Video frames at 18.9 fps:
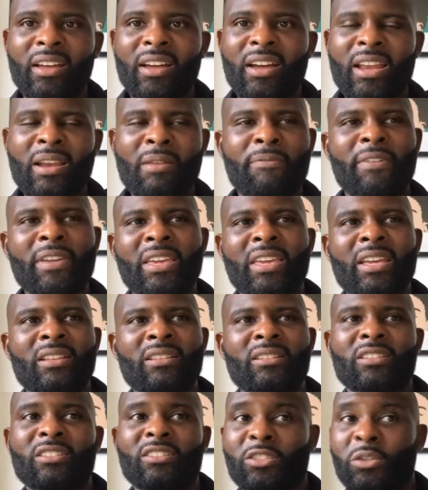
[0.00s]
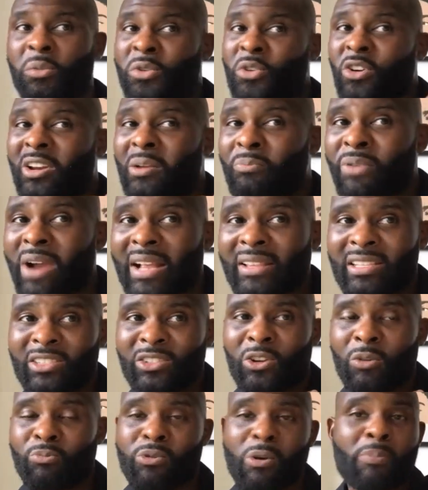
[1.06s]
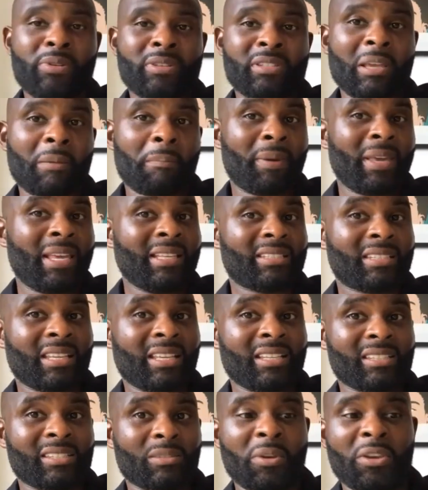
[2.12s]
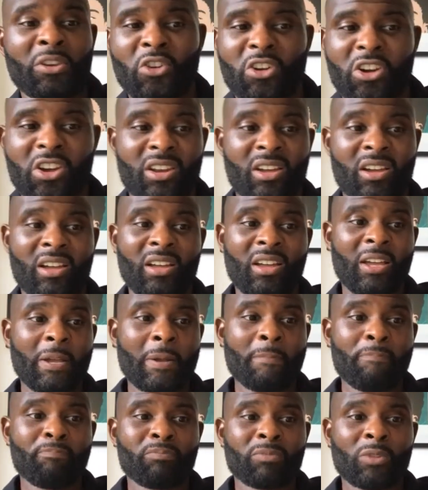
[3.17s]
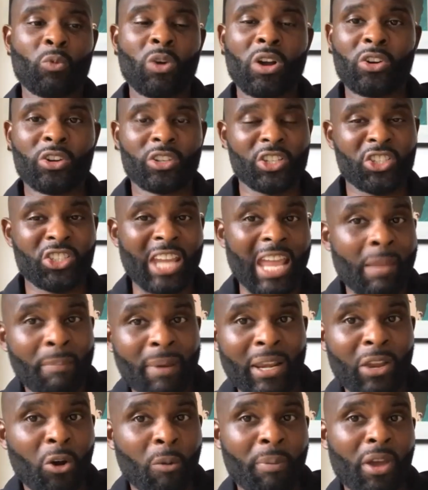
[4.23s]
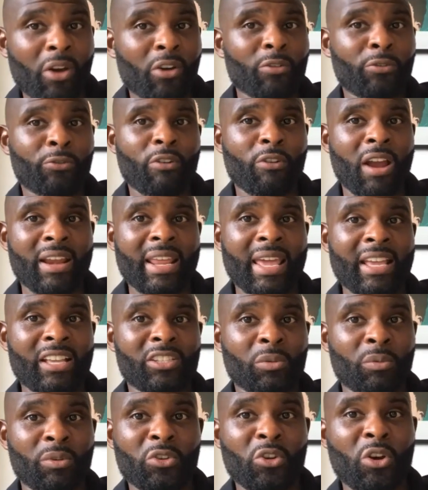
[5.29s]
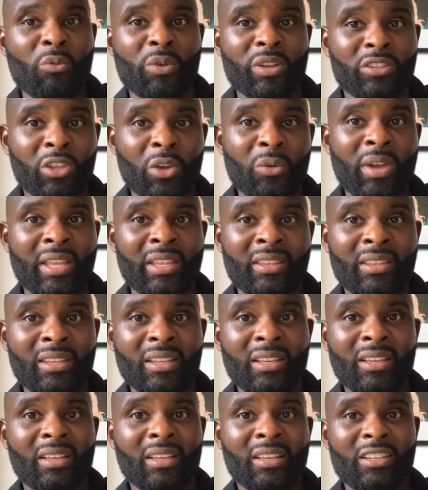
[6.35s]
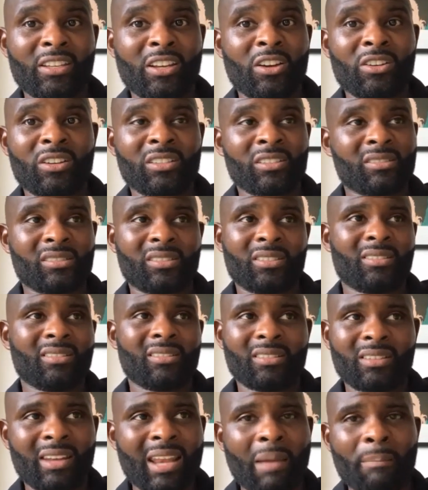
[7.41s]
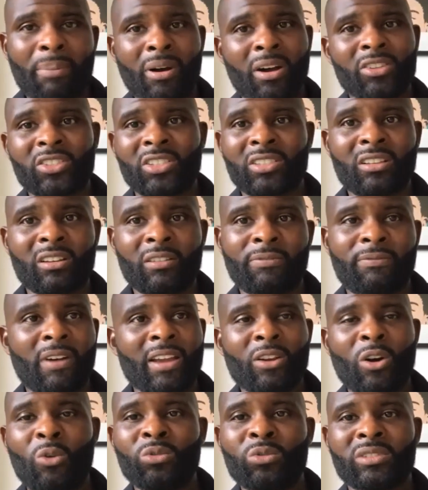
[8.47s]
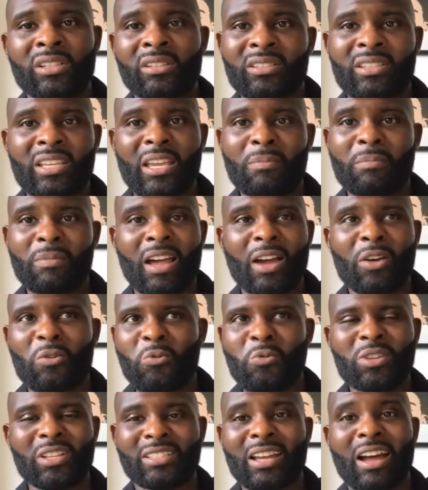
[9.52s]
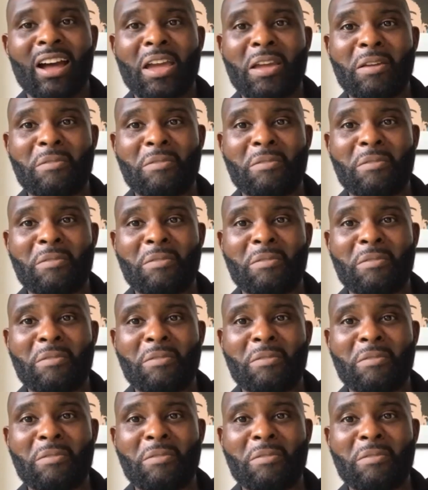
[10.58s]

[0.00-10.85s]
And I'm thinking, so we're not going to practice no proper set pieces. We're not going to work on shape a little bit on a Friday so we know what we're doing. Because Lampard's just going to find holes in the team like all the time.